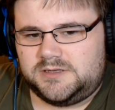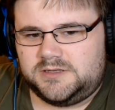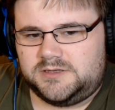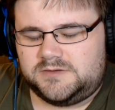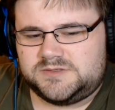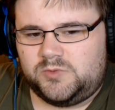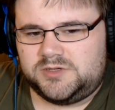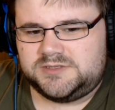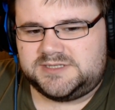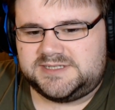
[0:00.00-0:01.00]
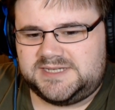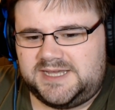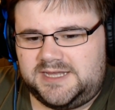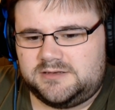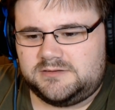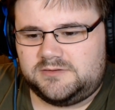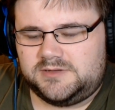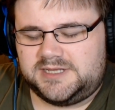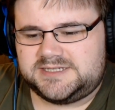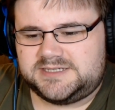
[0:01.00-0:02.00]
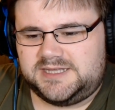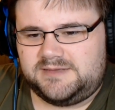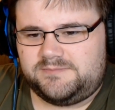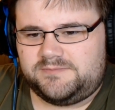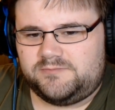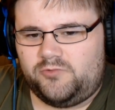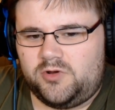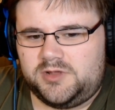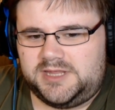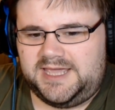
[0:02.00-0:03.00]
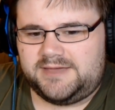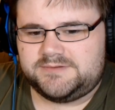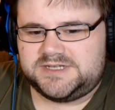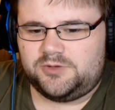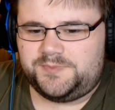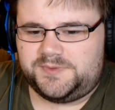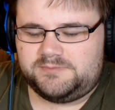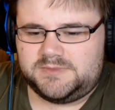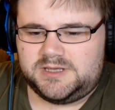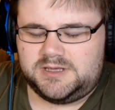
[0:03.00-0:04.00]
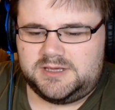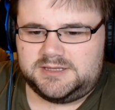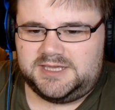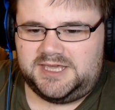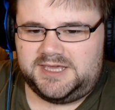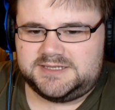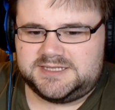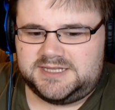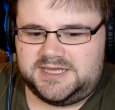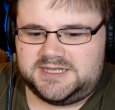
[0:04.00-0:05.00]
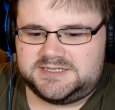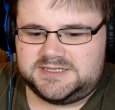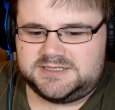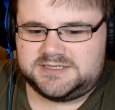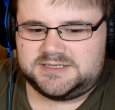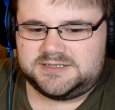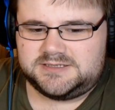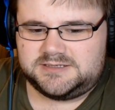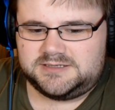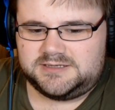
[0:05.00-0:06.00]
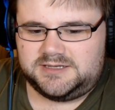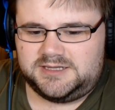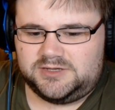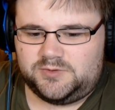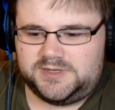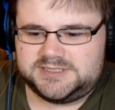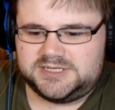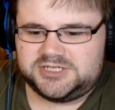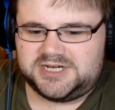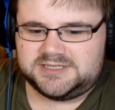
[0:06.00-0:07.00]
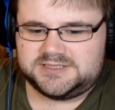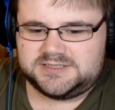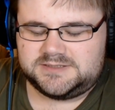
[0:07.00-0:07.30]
it goes 1 to 10, unless they're wrongly counting up the kings and the aces and the queens and the jacks.